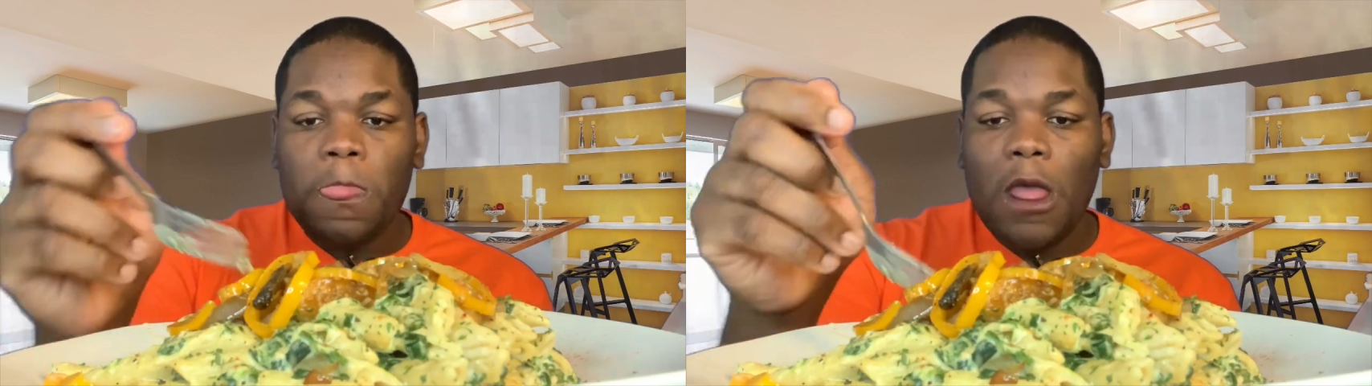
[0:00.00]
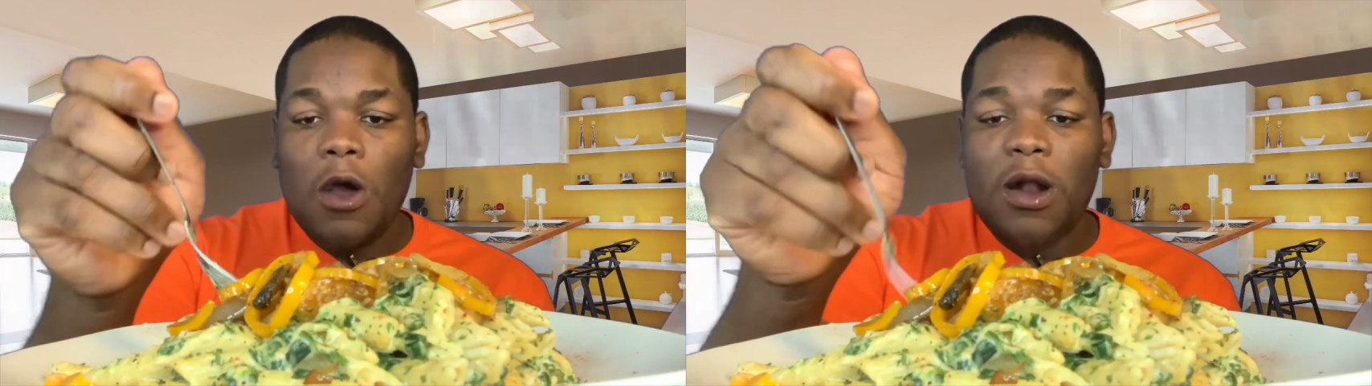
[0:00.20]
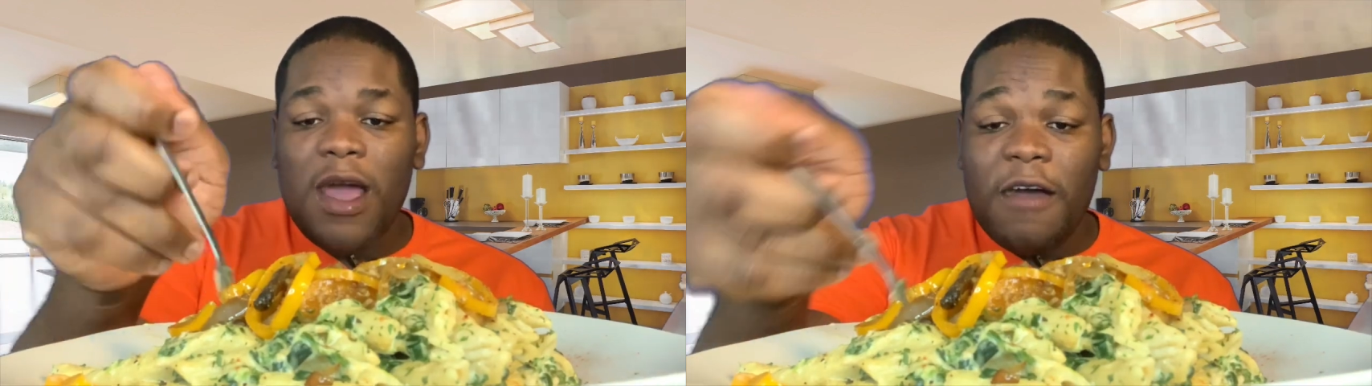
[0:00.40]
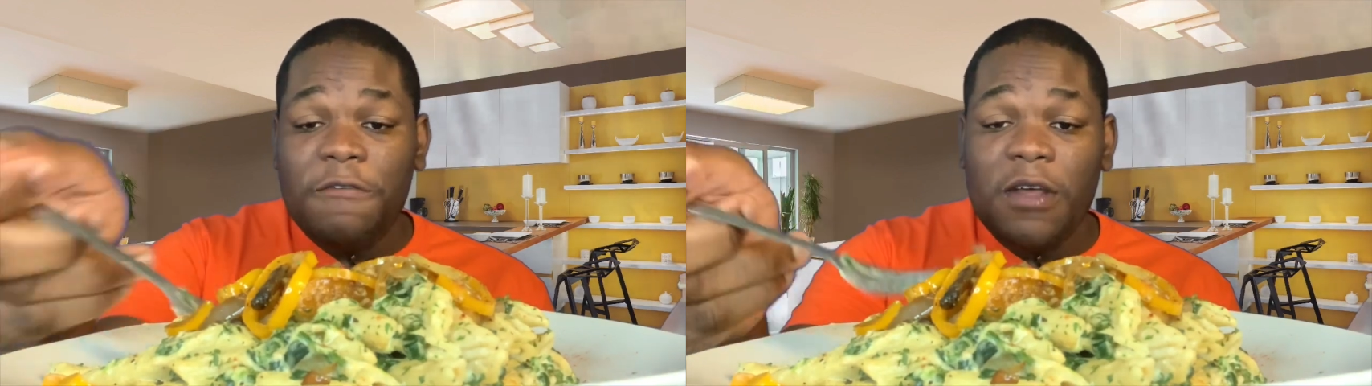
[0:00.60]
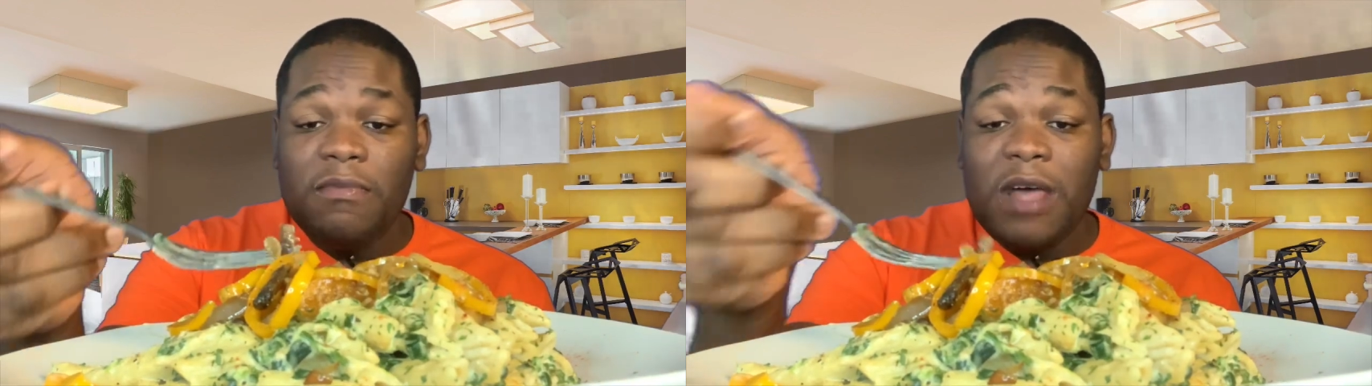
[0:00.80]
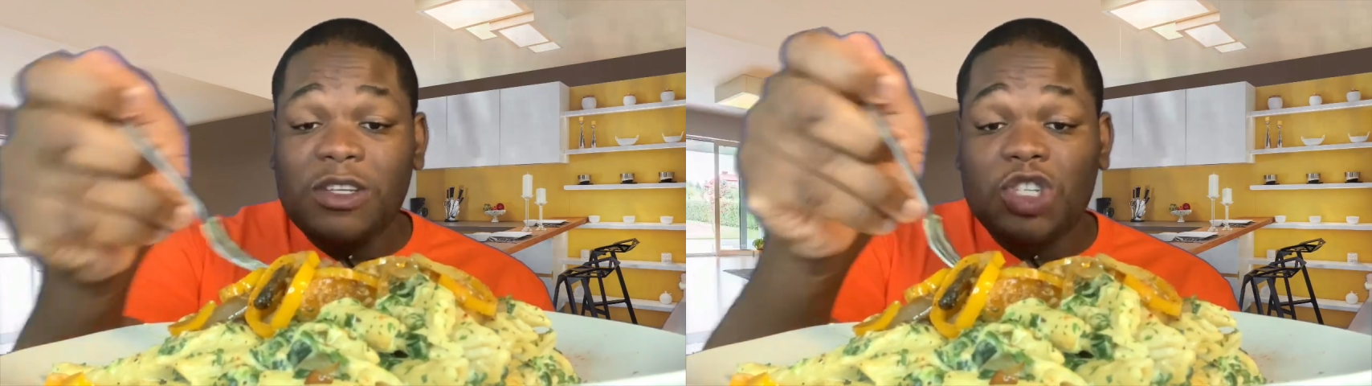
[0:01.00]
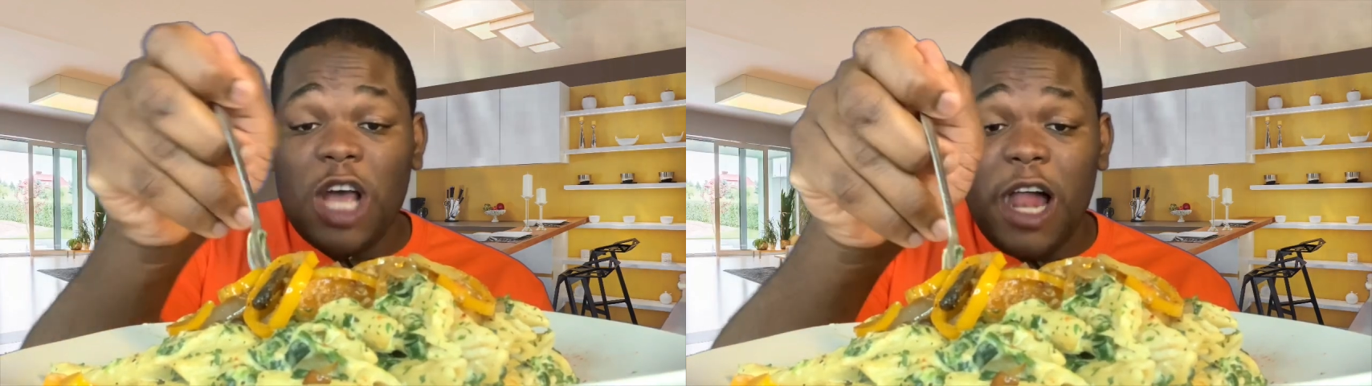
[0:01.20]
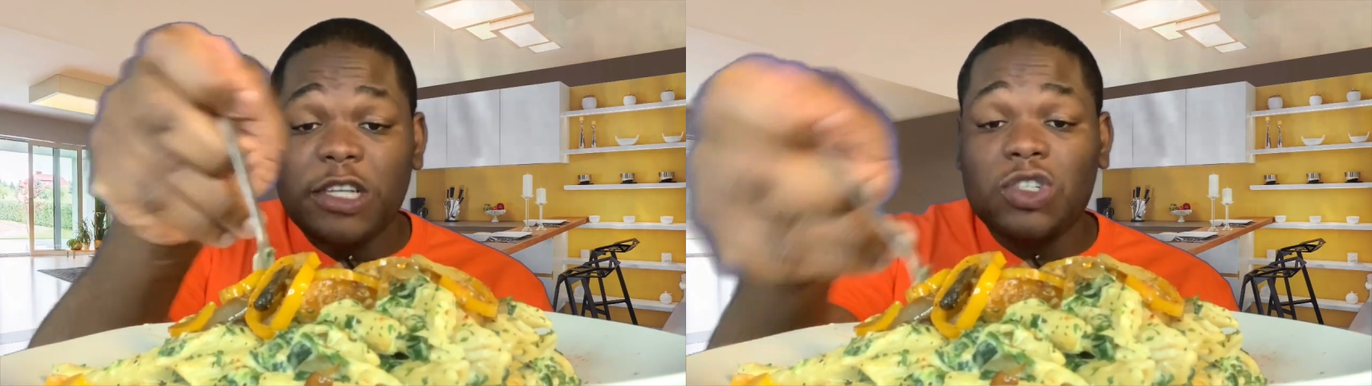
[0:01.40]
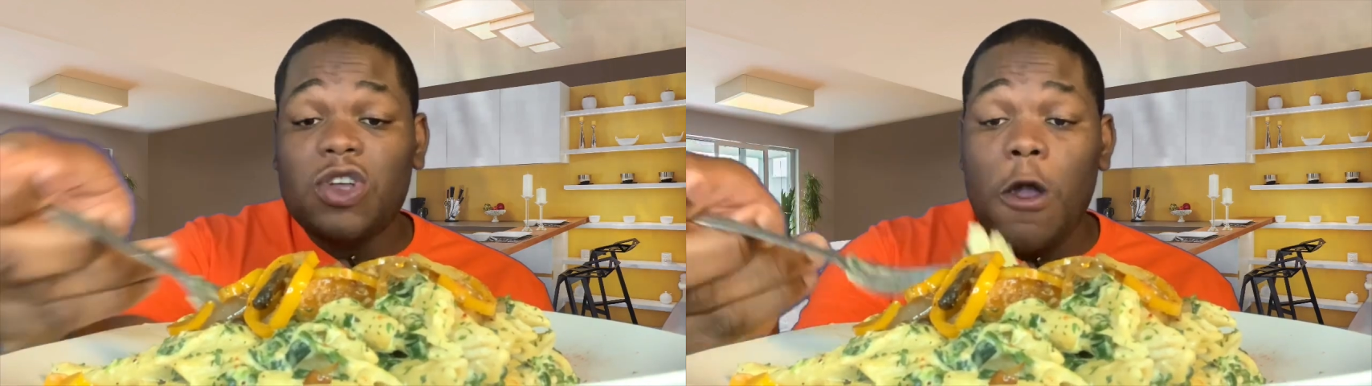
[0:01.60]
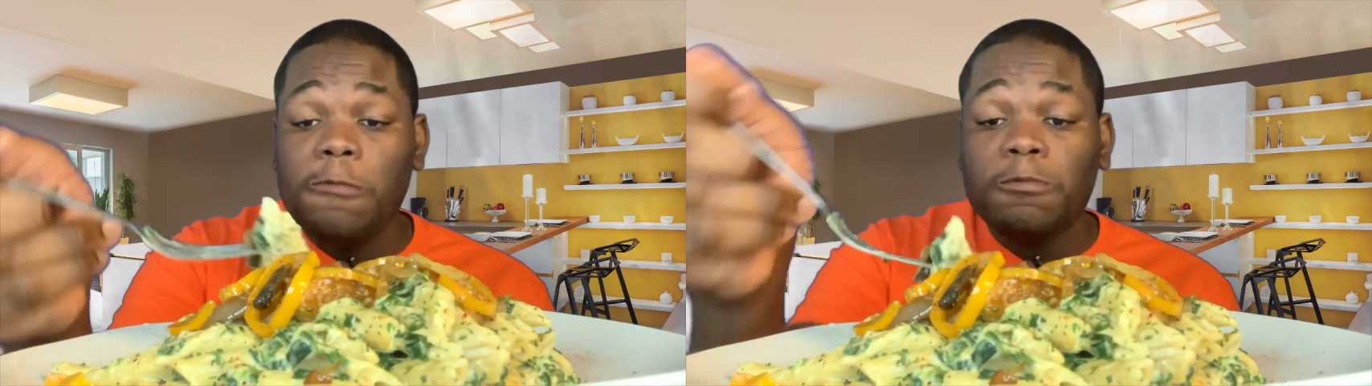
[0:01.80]
Earlier I filmed that challenge,
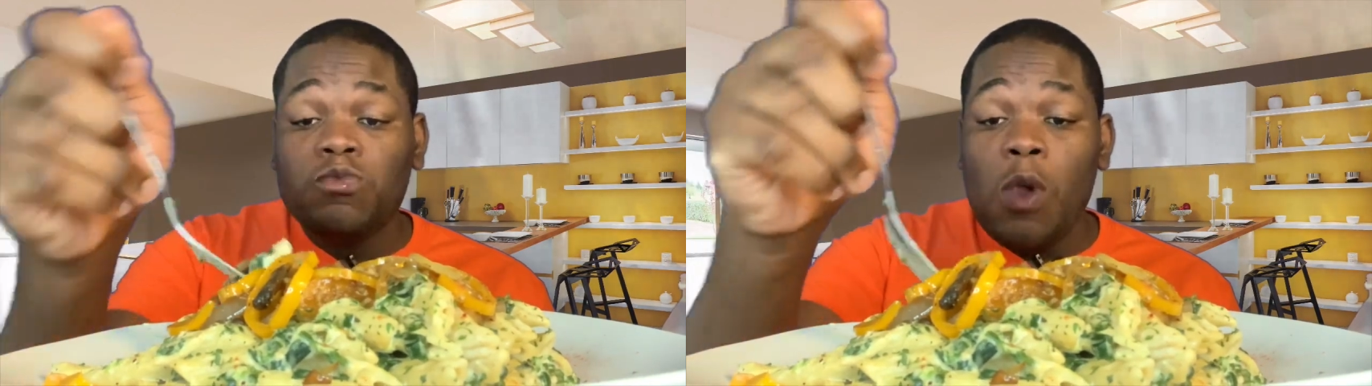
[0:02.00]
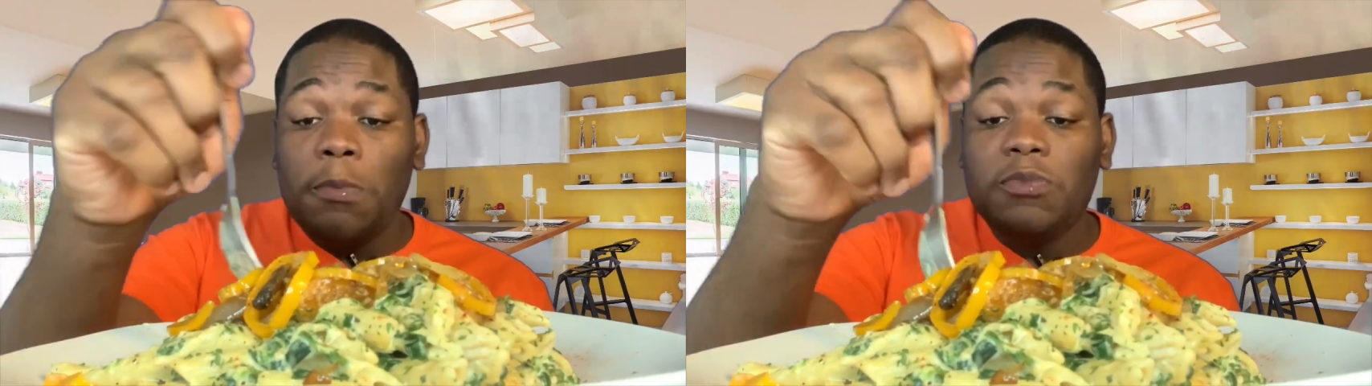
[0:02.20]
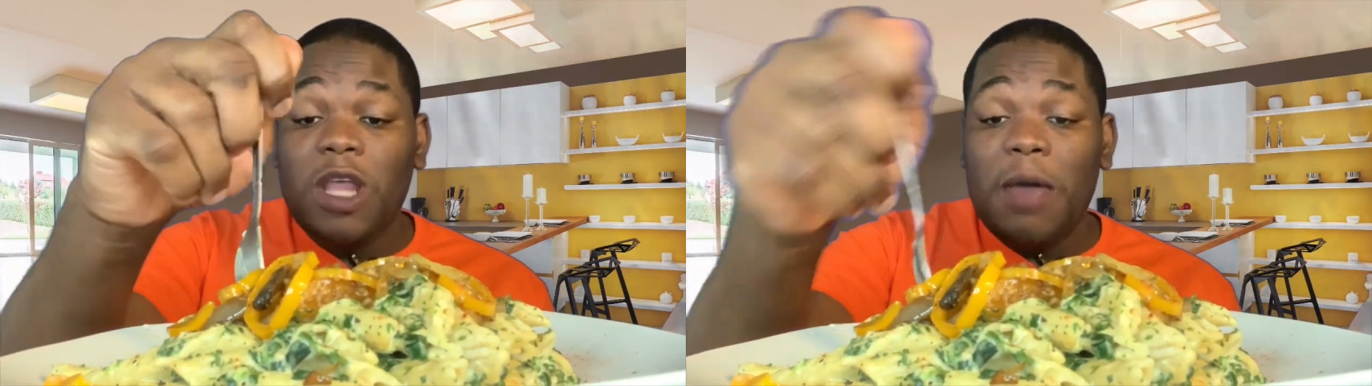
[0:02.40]
the